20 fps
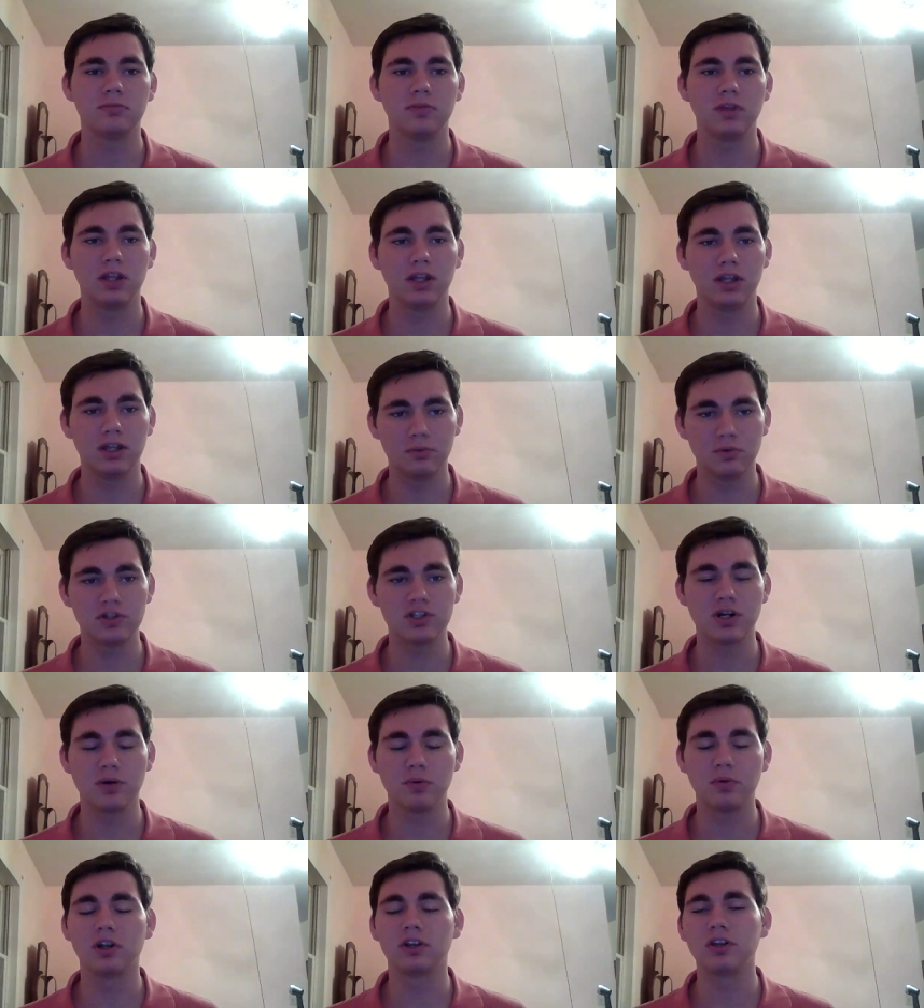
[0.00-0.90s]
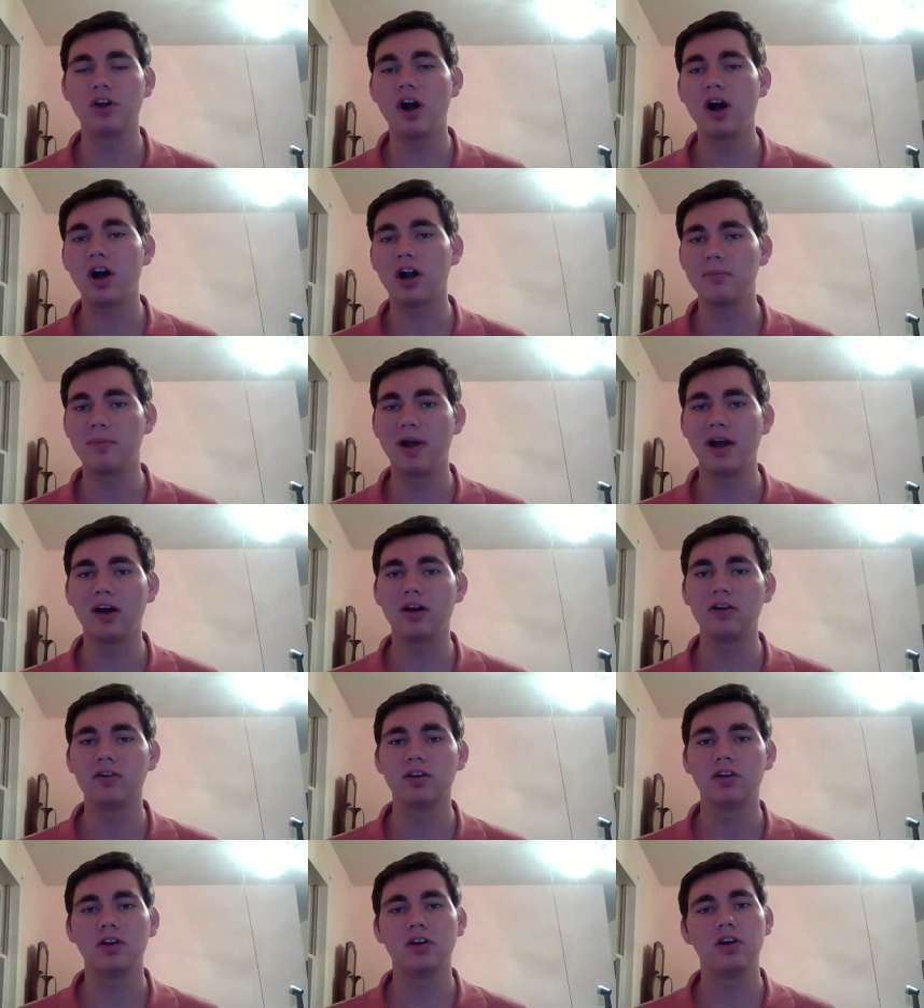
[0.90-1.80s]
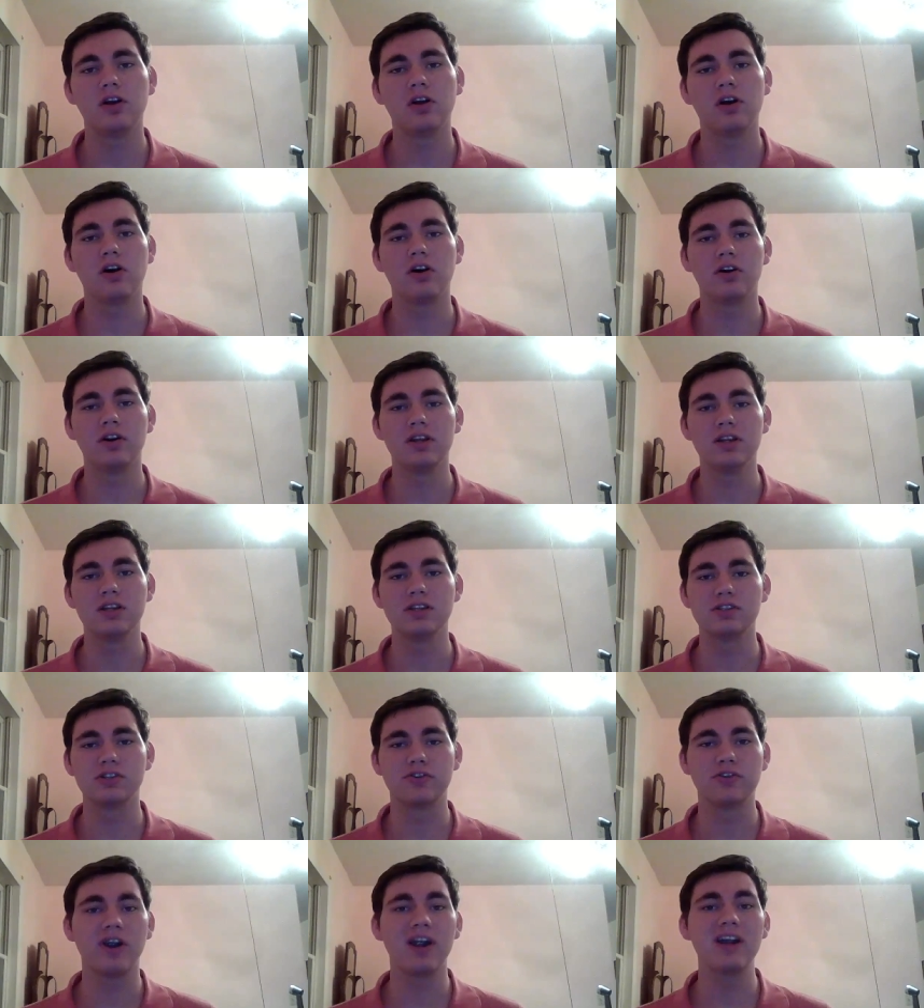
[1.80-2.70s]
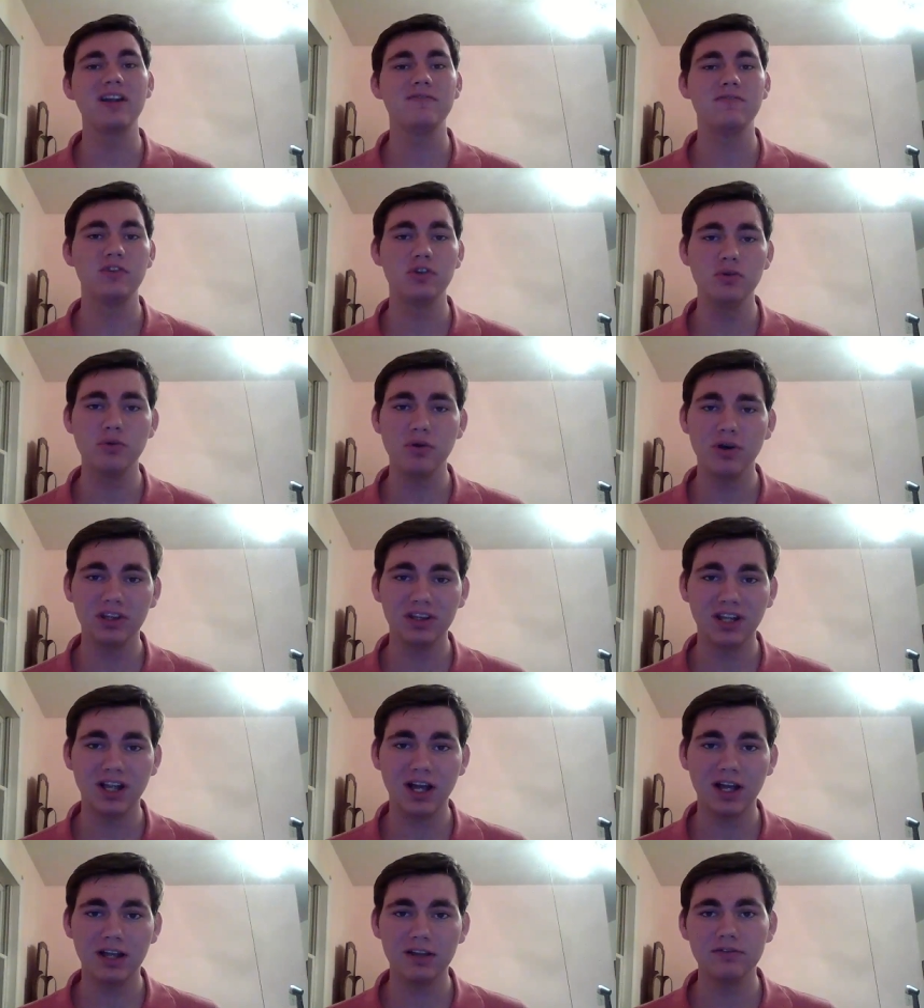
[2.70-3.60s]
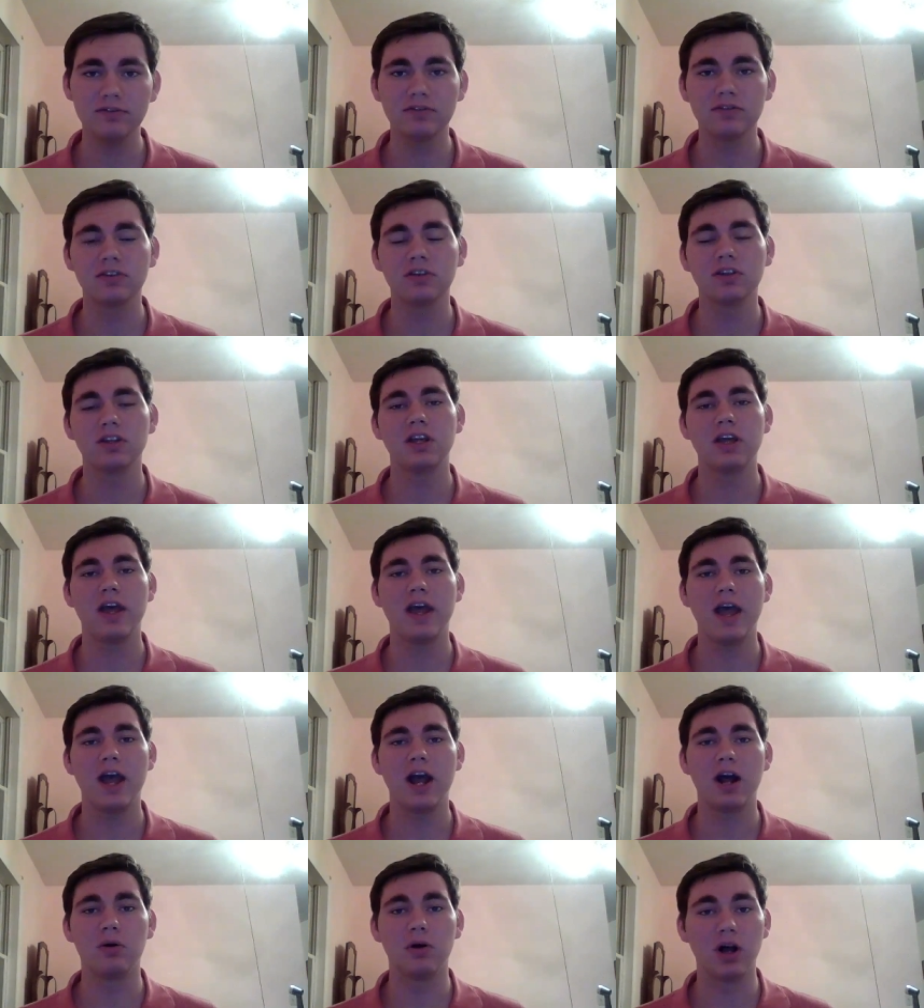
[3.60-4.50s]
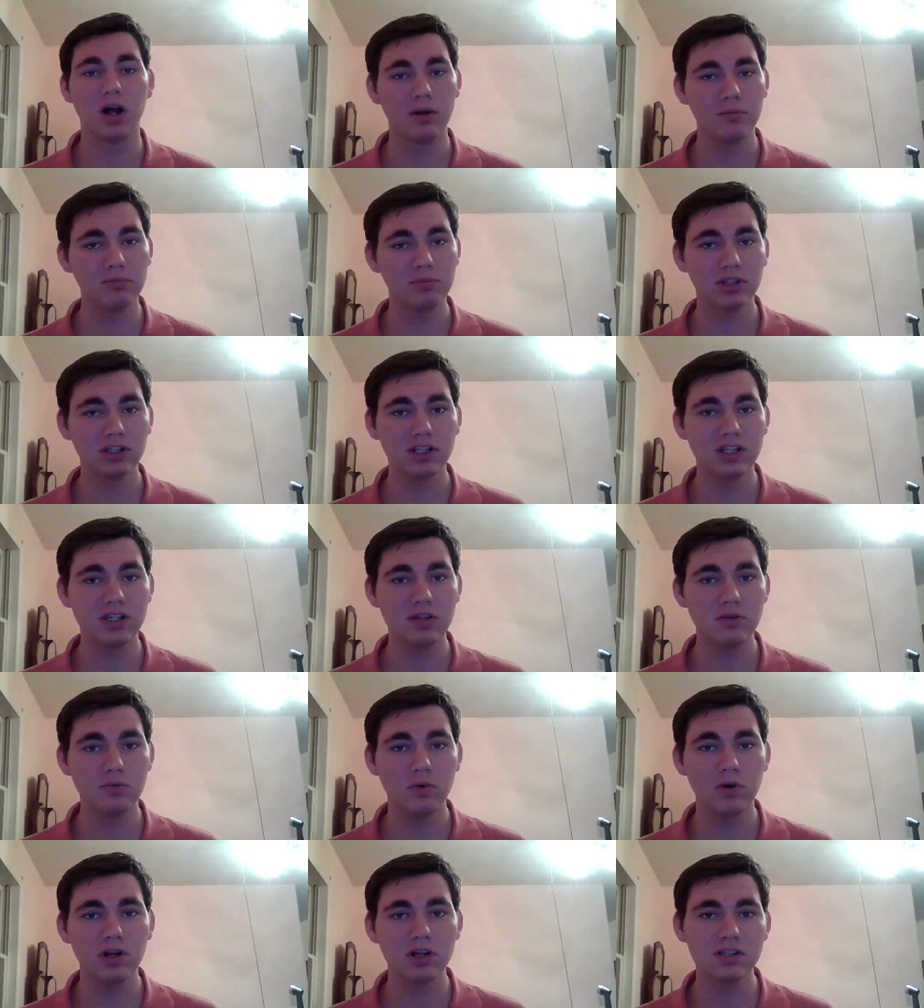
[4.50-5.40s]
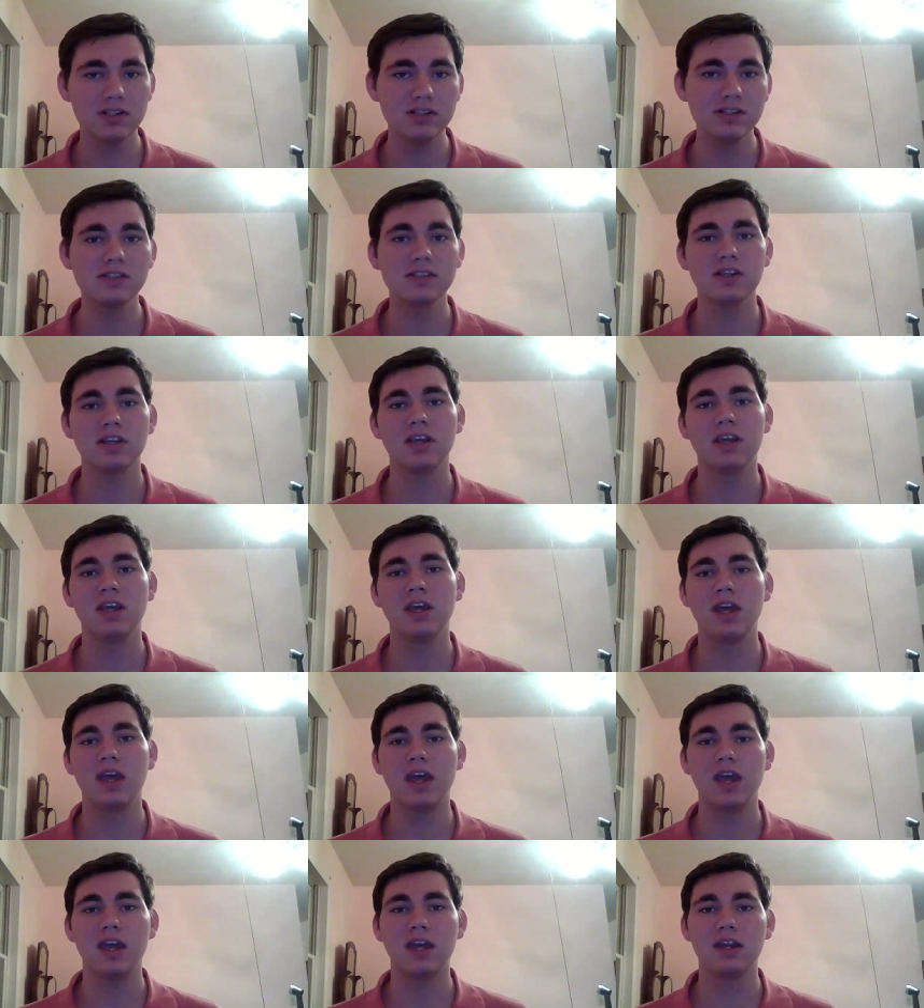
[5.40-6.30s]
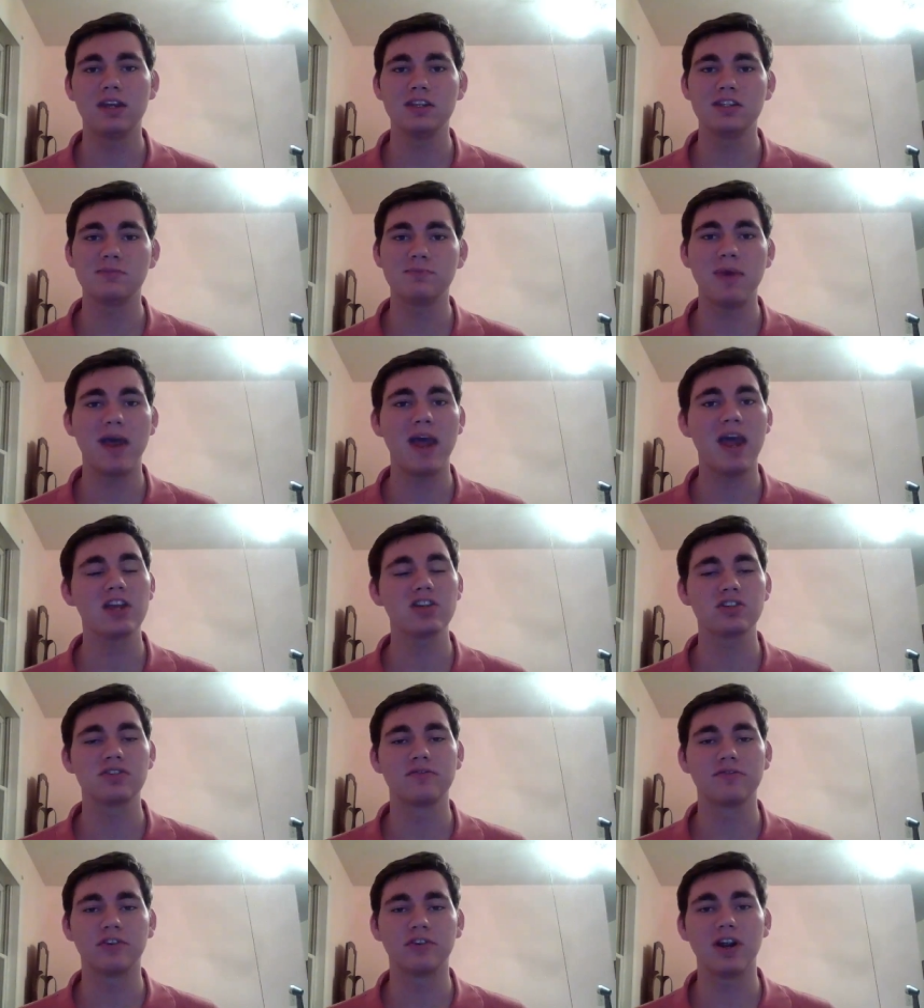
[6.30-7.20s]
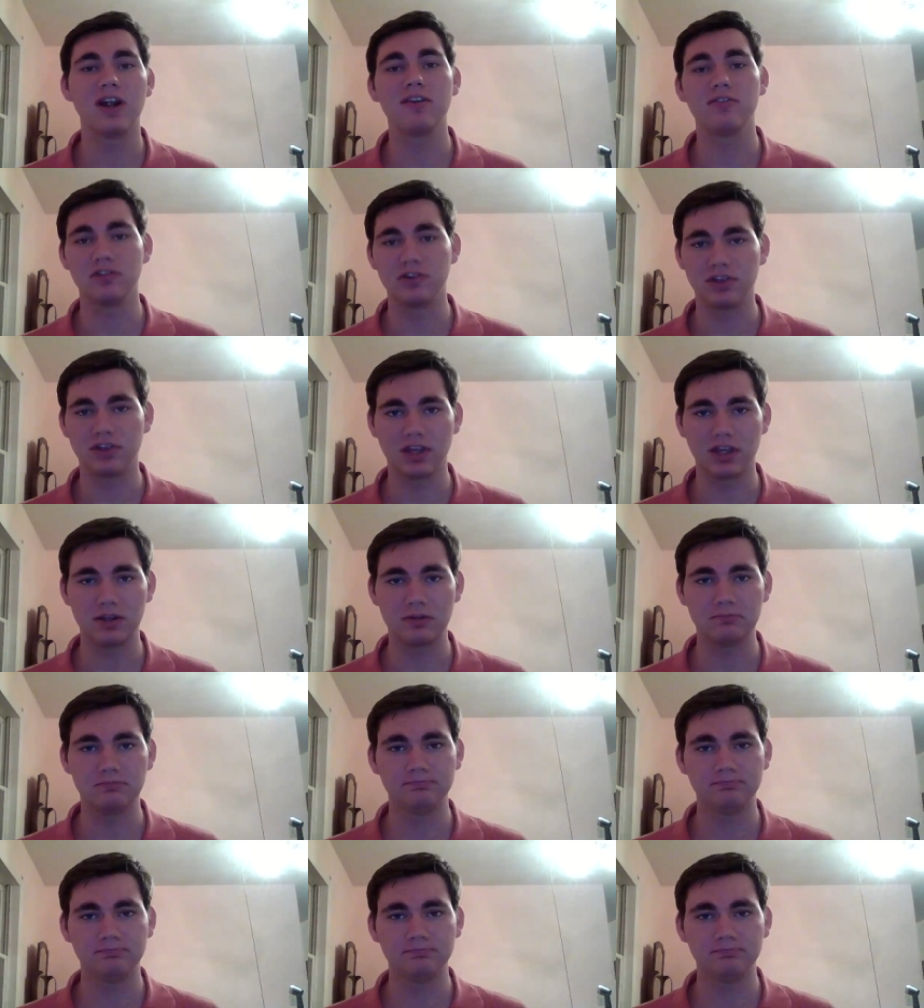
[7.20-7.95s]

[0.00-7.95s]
and which I want to talk about, are his great view on life, how humble he was, and his passion for everything.